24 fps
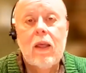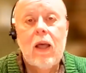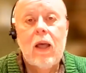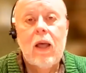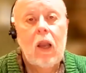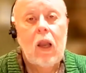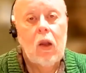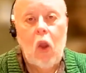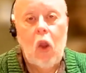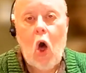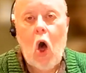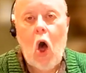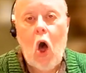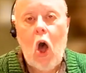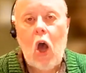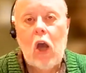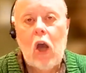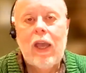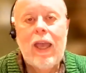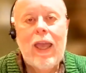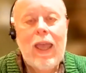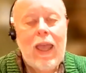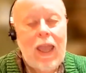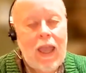a
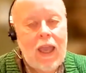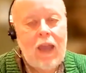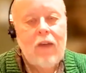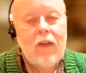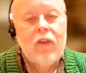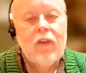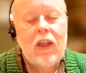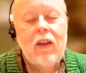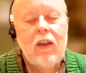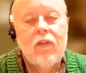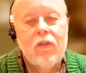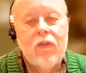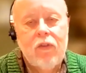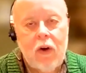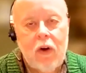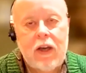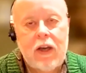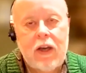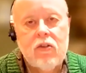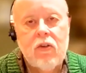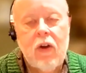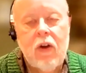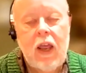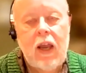long, heavy
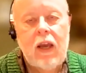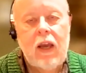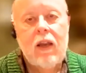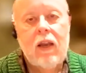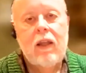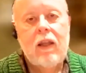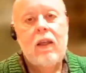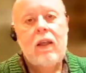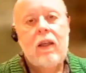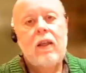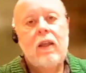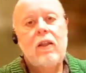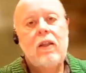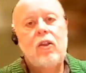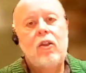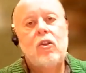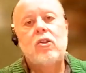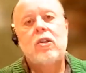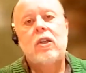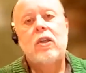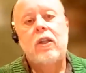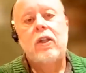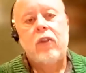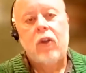freight train,
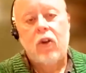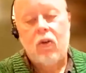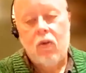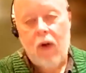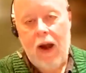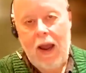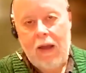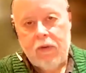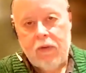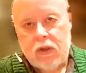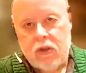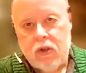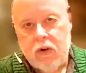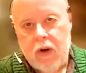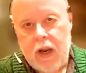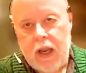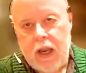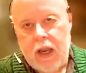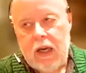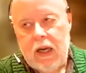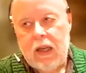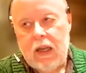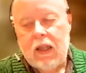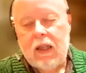usually the gravel
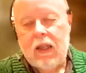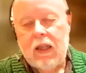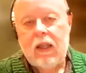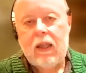train.